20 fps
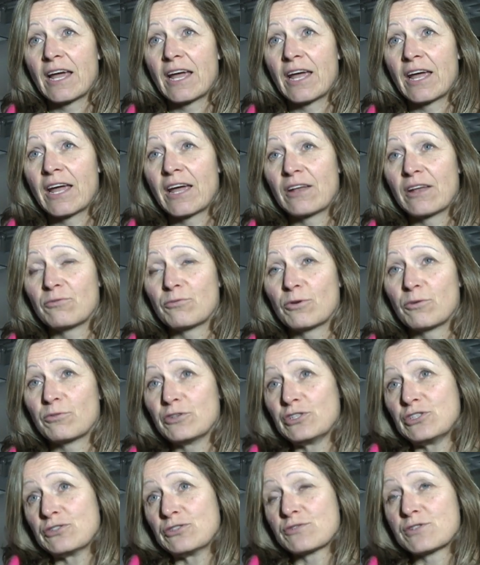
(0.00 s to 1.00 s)
And what
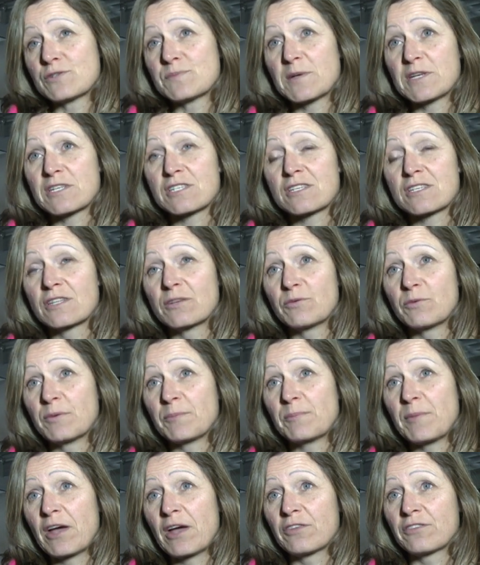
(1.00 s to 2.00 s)
we do is basically we
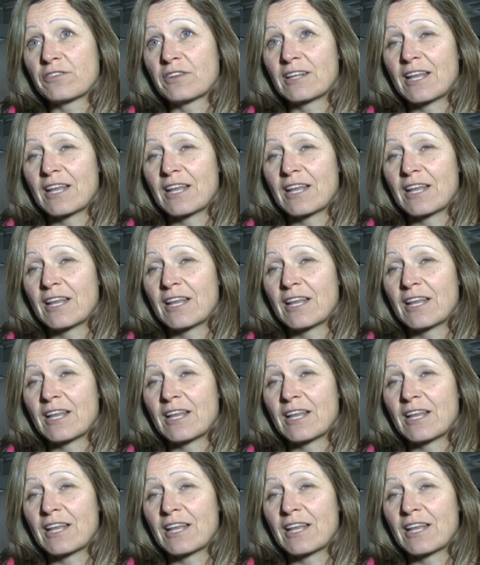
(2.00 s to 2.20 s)
melt